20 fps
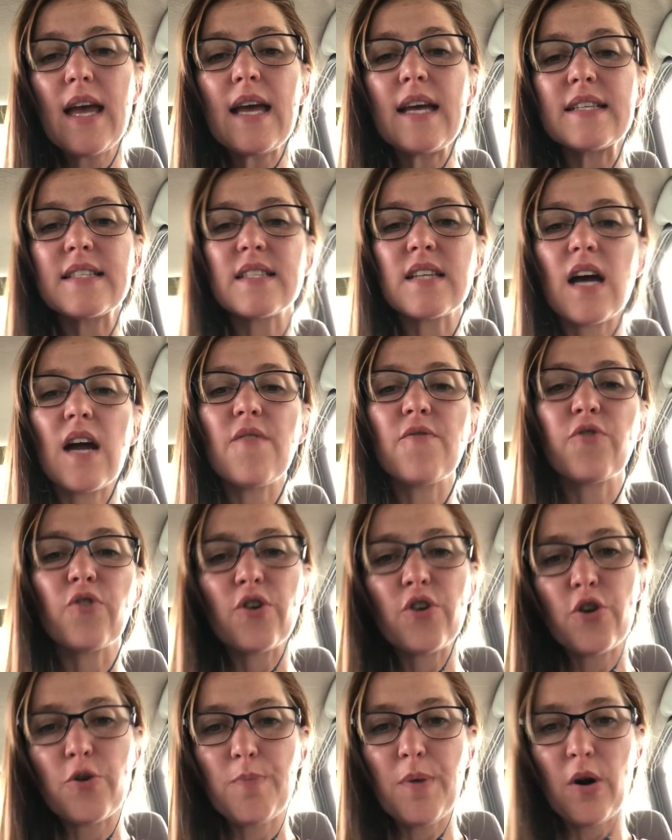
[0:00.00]
It's time
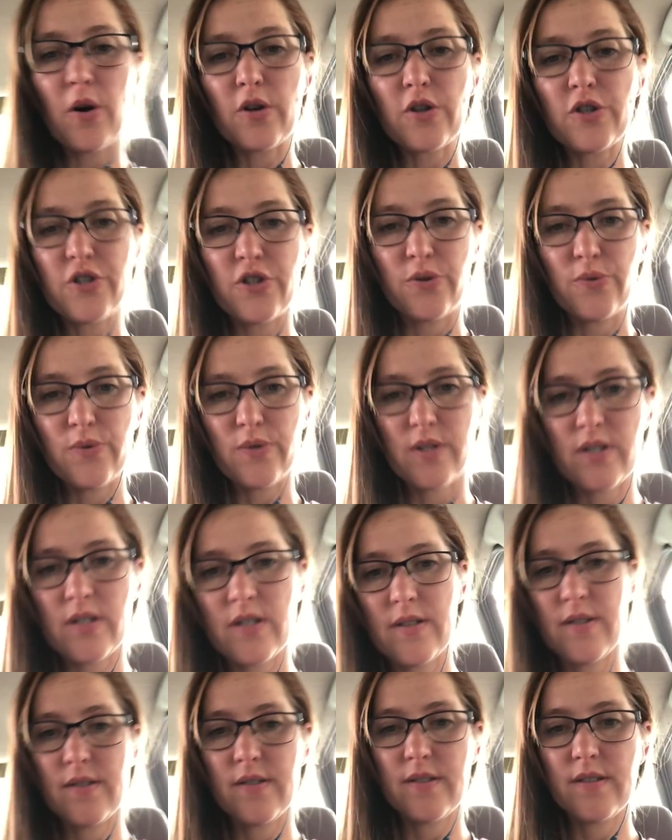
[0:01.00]
for a new pair of shoes.
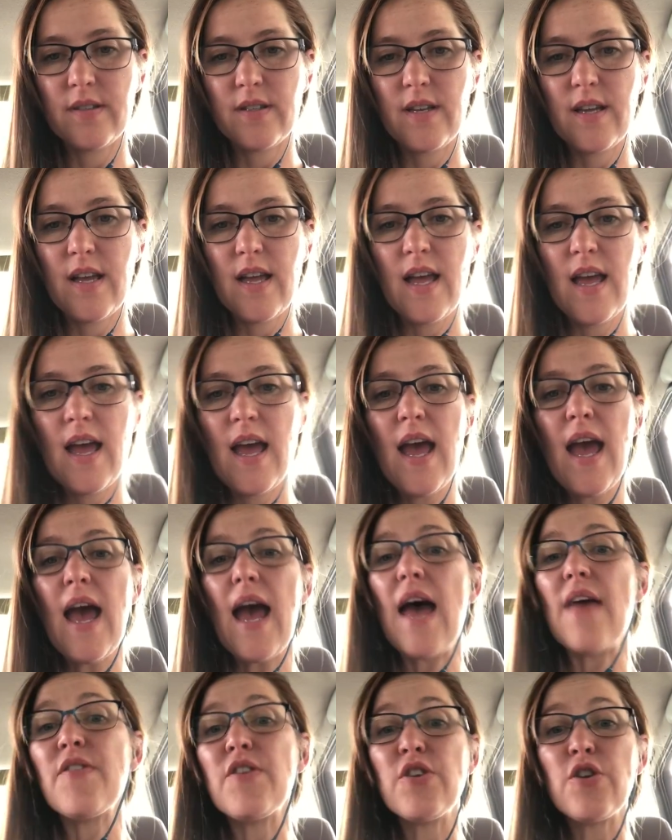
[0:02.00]
And